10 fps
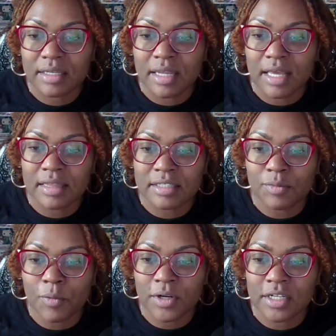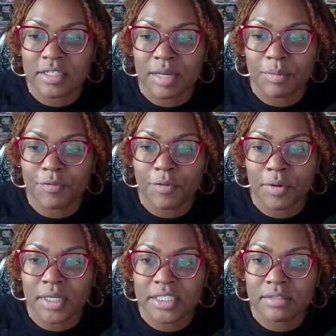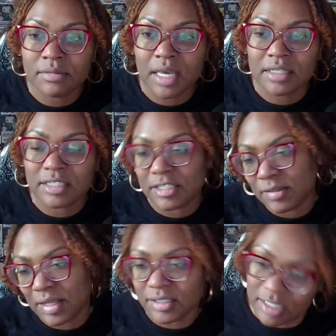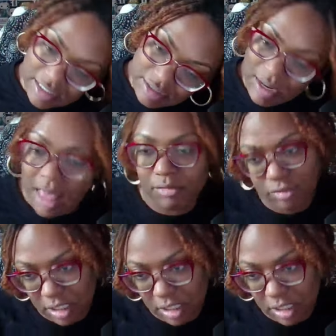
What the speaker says: Take this water to table 4. Cheapskate.